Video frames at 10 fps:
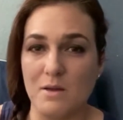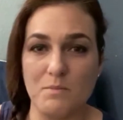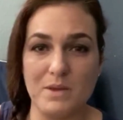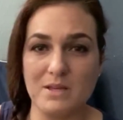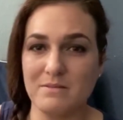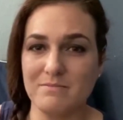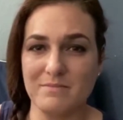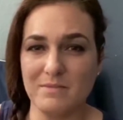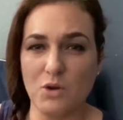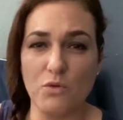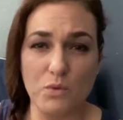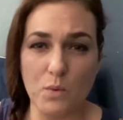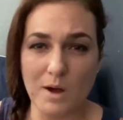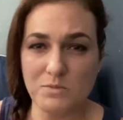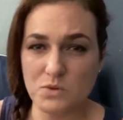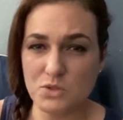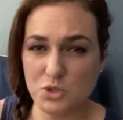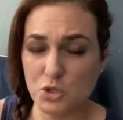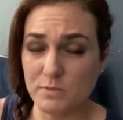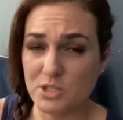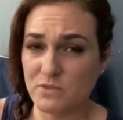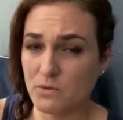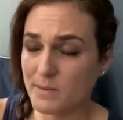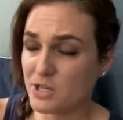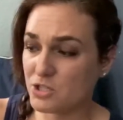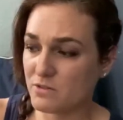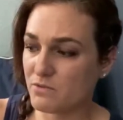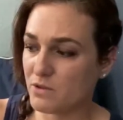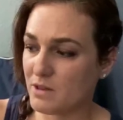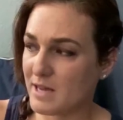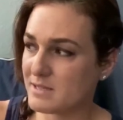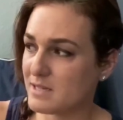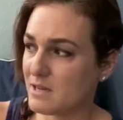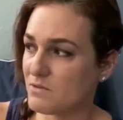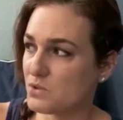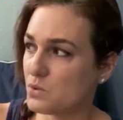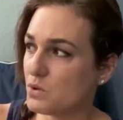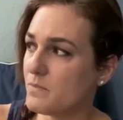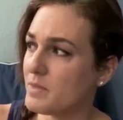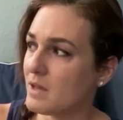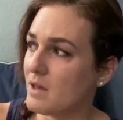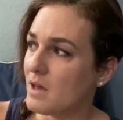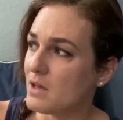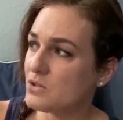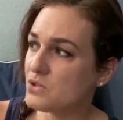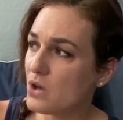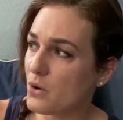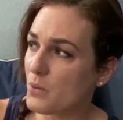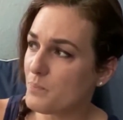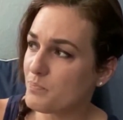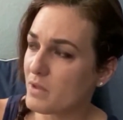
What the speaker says: be overwhelmed with too much information for the last day of the school. So